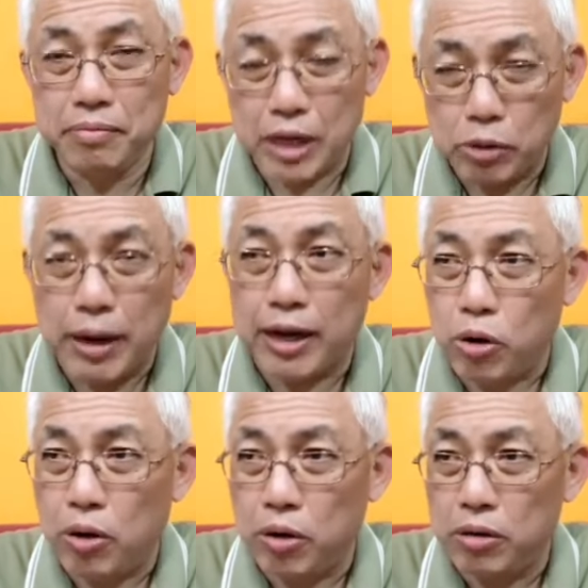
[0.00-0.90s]
That's why I
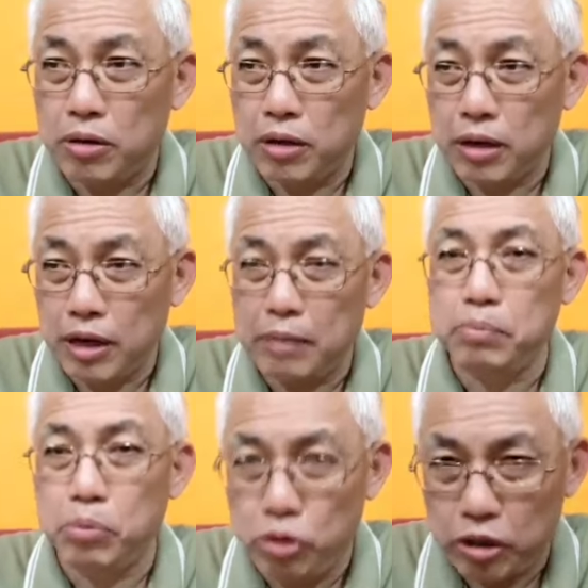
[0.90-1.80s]
call it
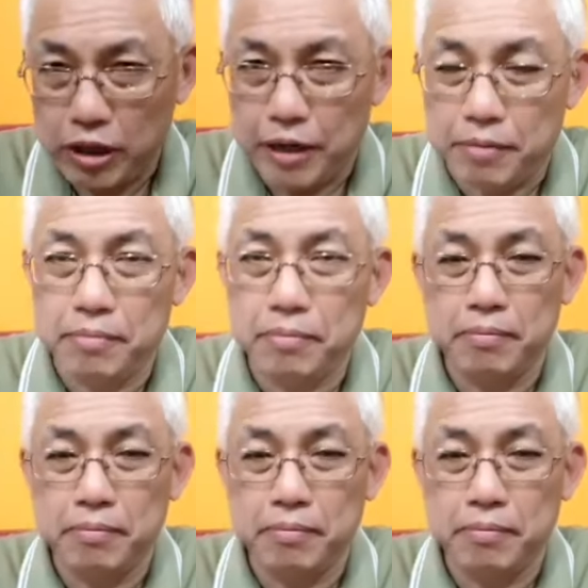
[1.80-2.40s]
bullshitting.